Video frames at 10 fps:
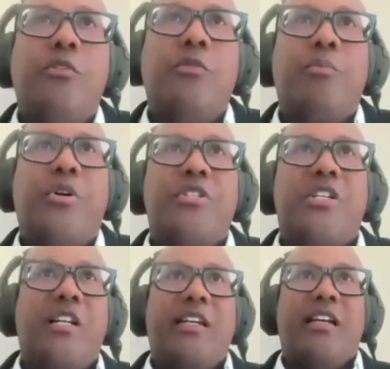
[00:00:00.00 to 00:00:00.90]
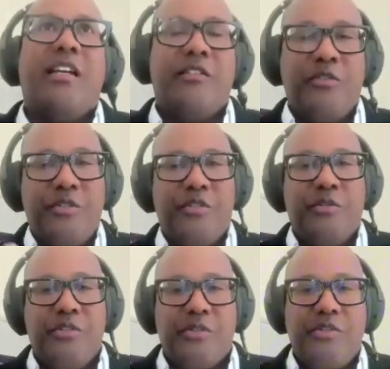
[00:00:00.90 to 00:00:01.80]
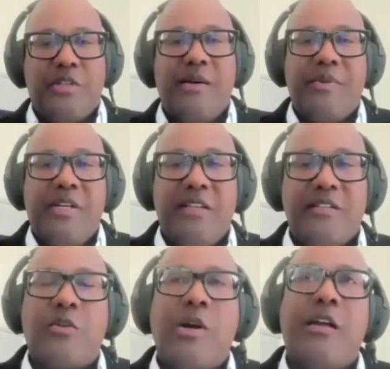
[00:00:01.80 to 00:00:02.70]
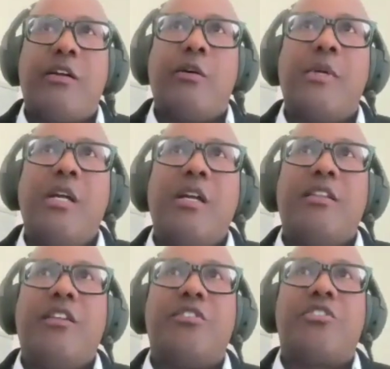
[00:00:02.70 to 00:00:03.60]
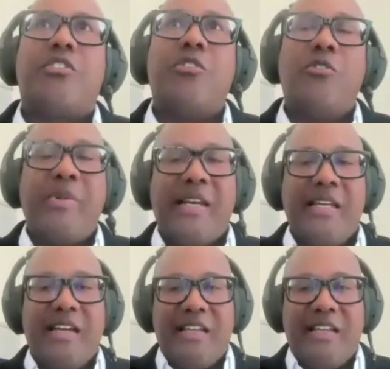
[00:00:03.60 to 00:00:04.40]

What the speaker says: you personally and through your company, the Squire Group, there's so many,